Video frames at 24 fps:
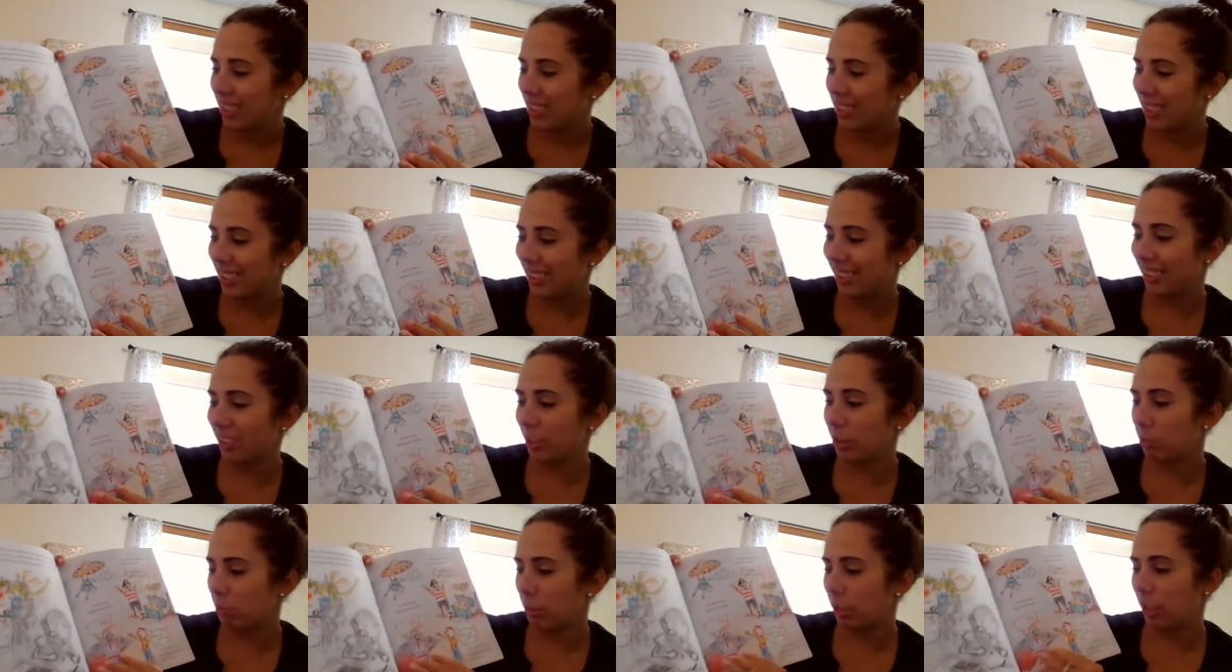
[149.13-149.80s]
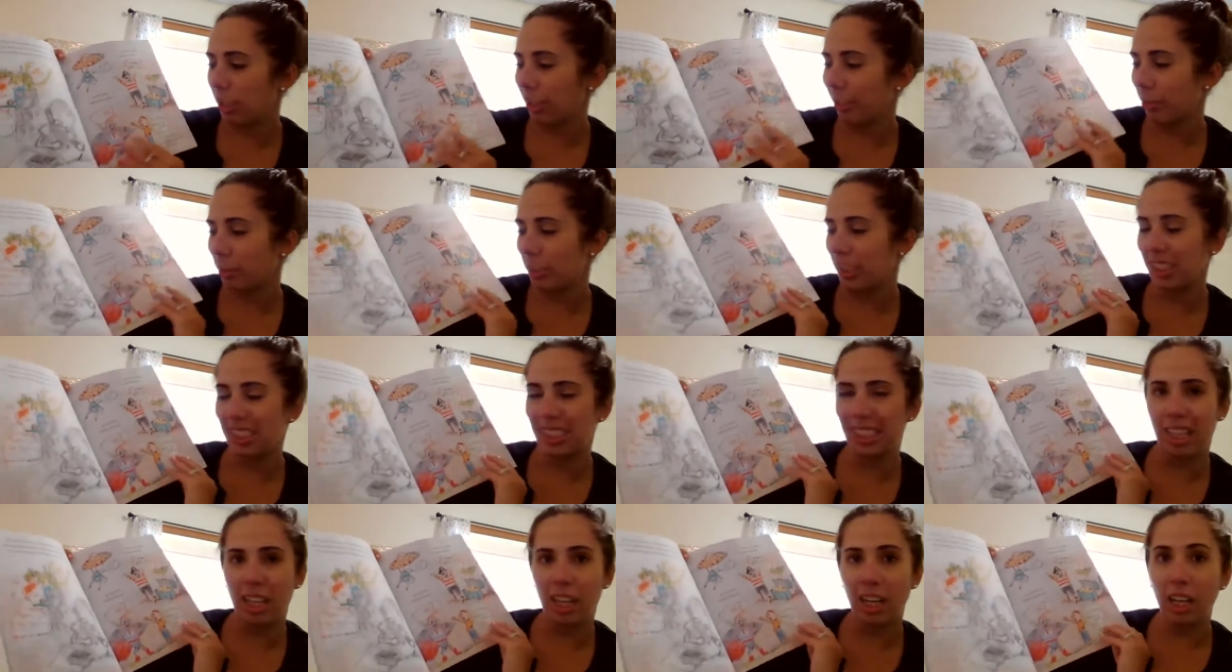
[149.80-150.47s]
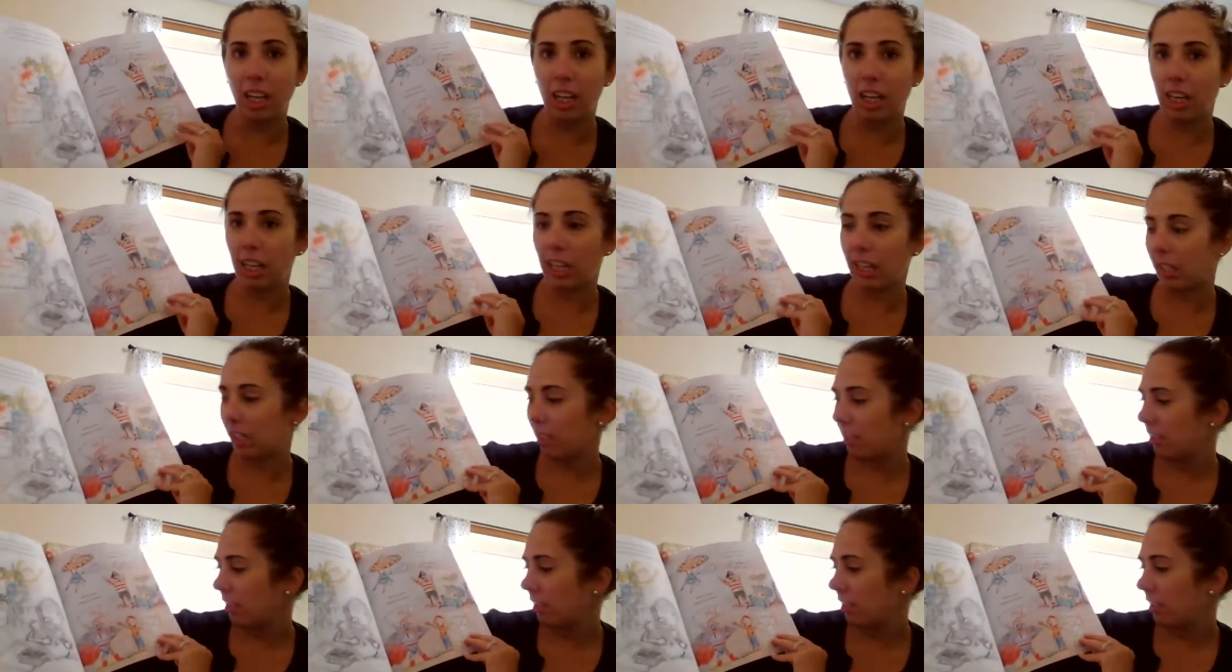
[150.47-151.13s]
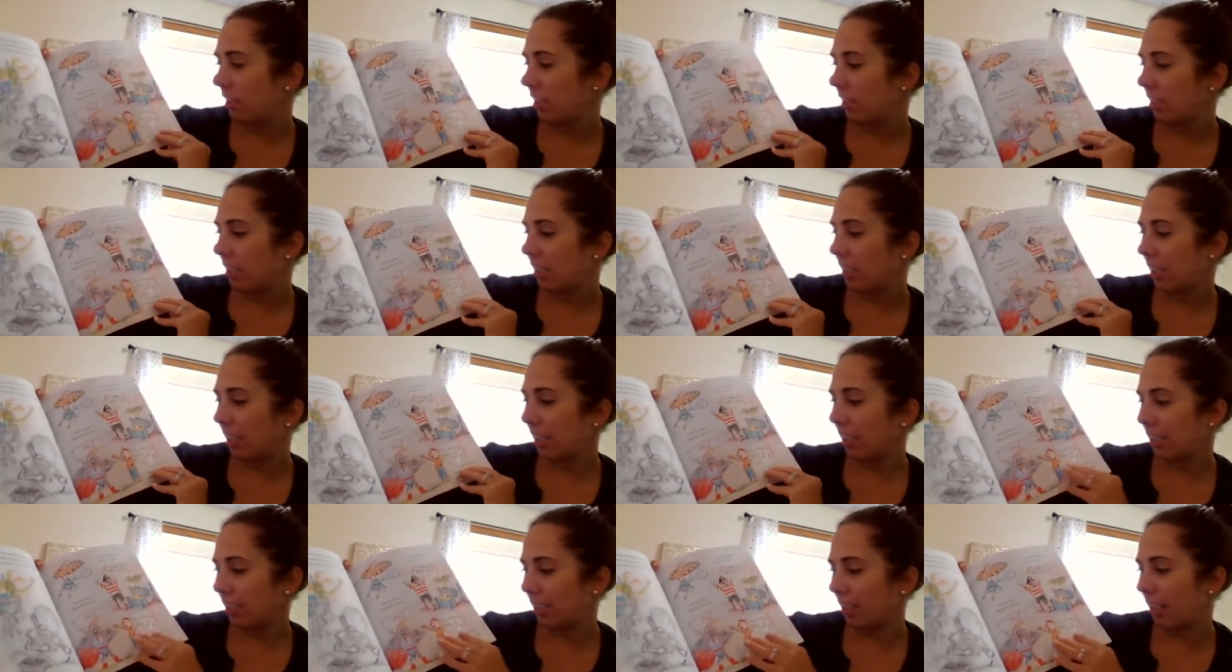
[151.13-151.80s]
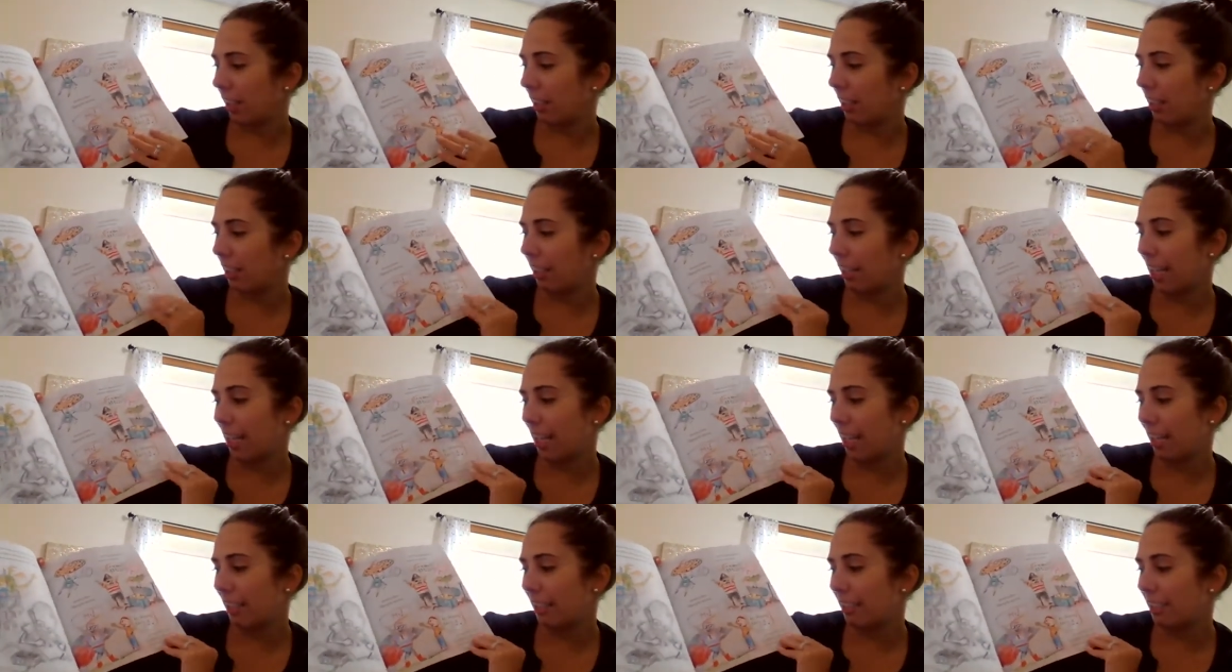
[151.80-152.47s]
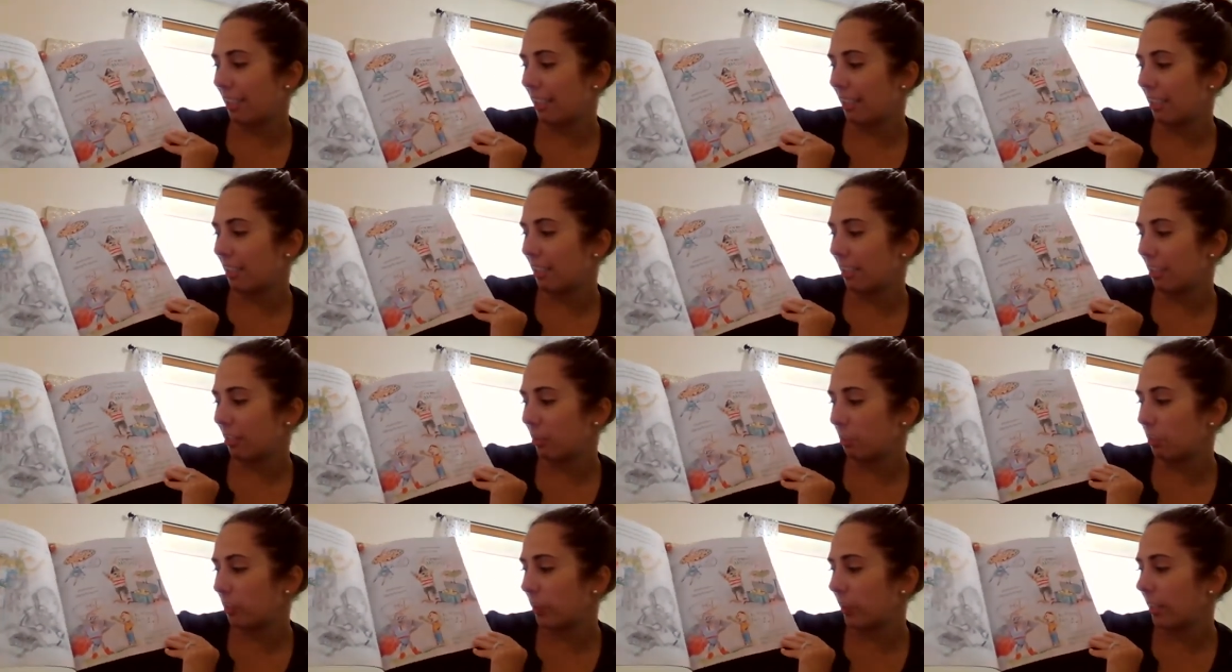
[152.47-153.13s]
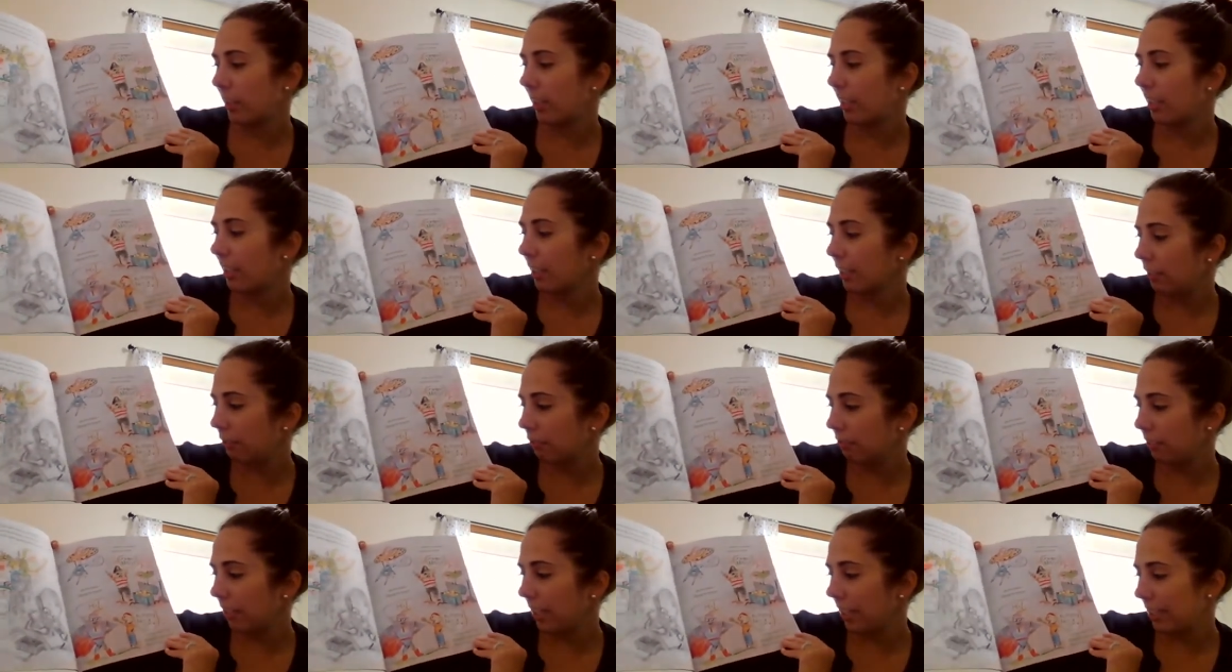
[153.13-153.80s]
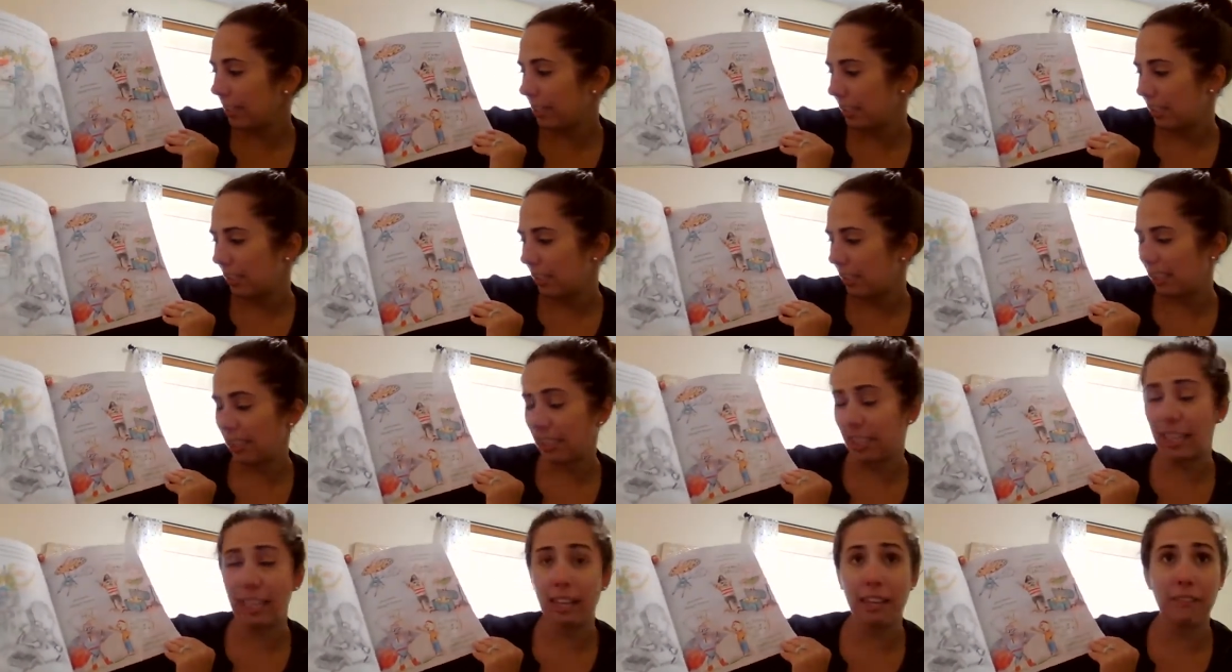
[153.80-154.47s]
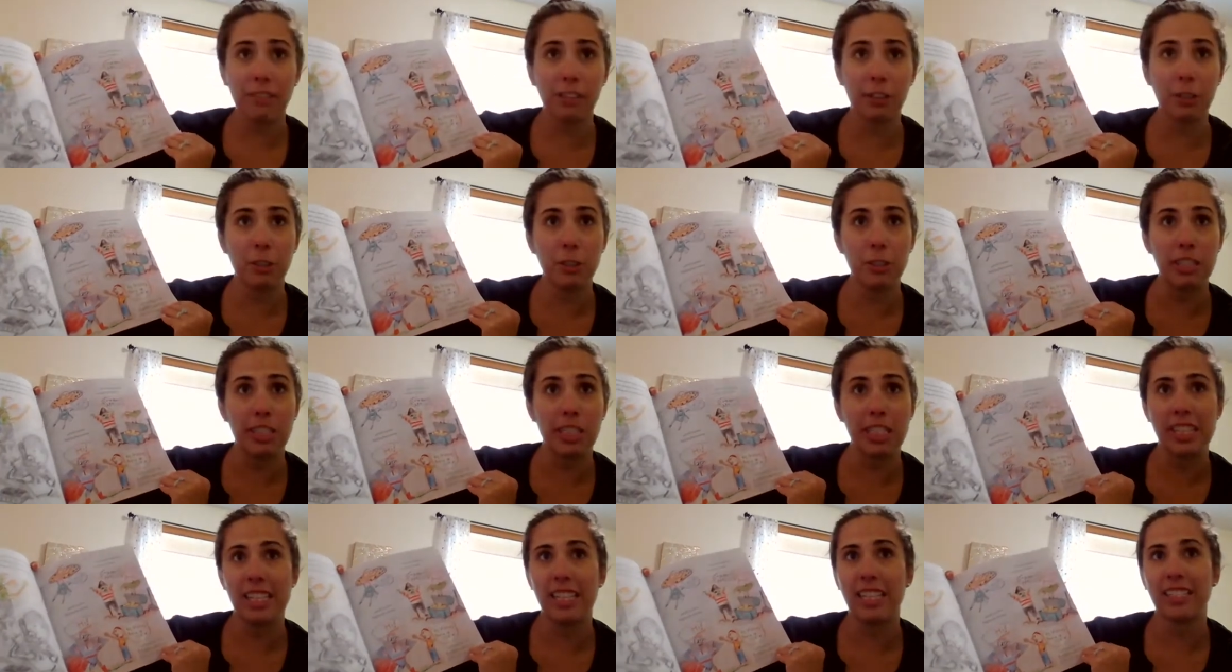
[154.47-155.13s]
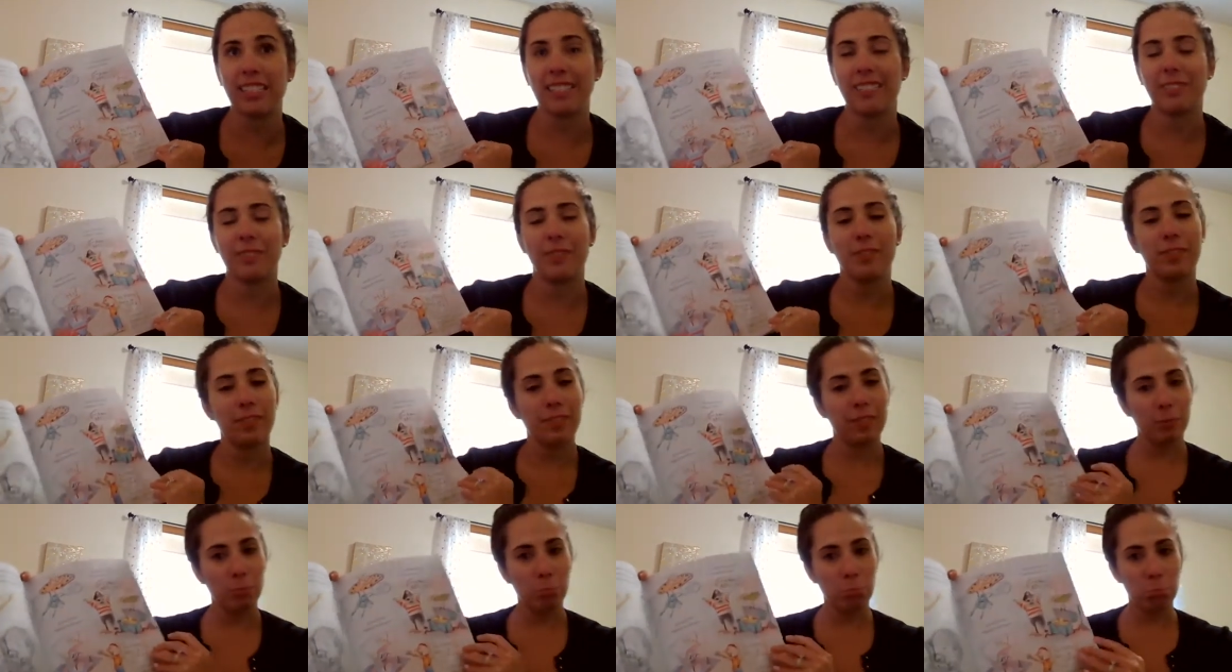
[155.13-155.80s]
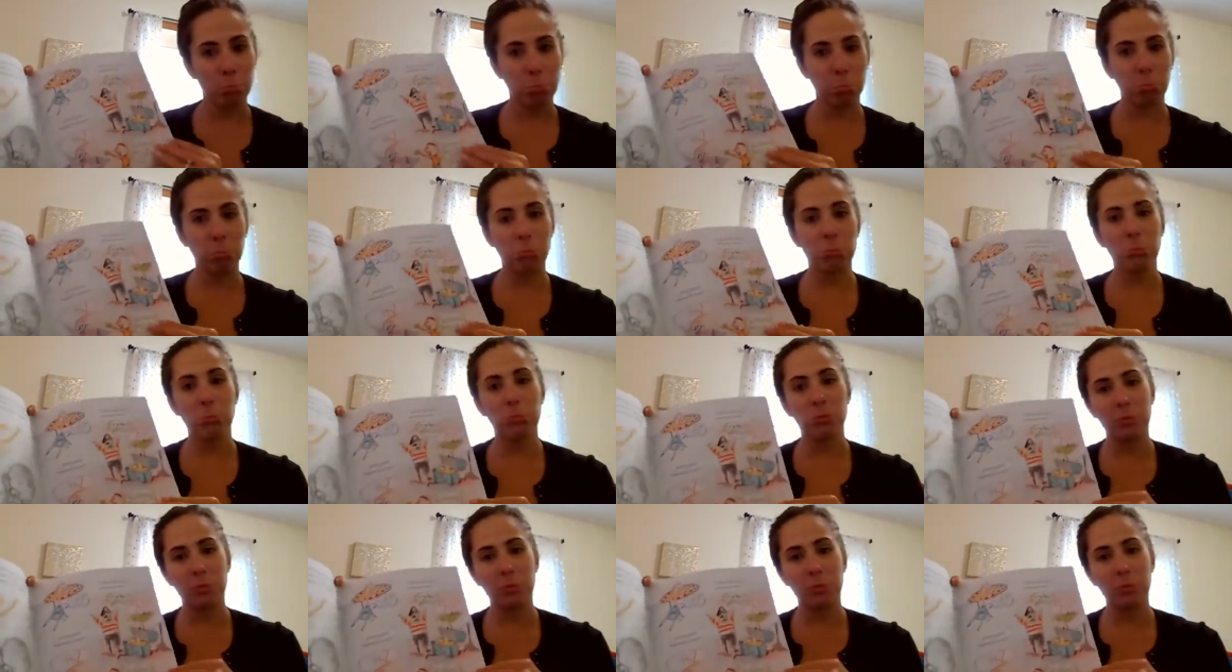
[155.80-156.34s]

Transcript: And the superhero says, Hi. And then the guy says, Little boy, Hi, friend. I have a cookie. Hmm.